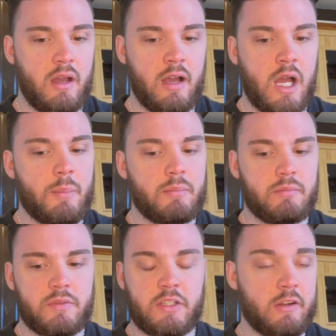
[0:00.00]

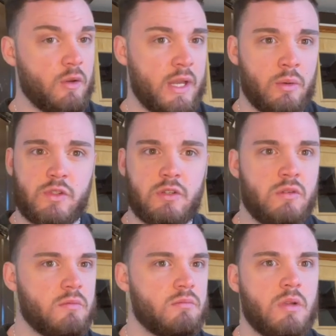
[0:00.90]
Did I know how
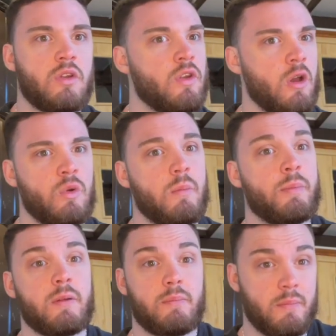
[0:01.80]
to? No,
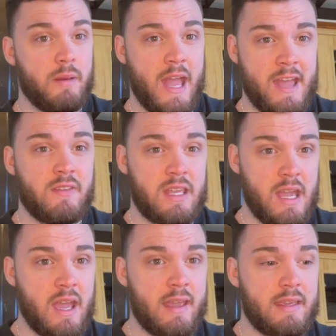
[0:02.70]
but having
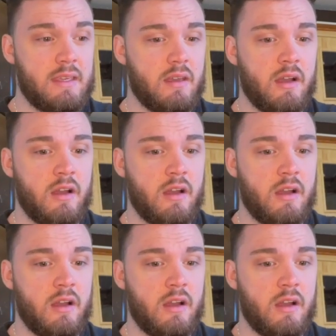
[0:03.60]
a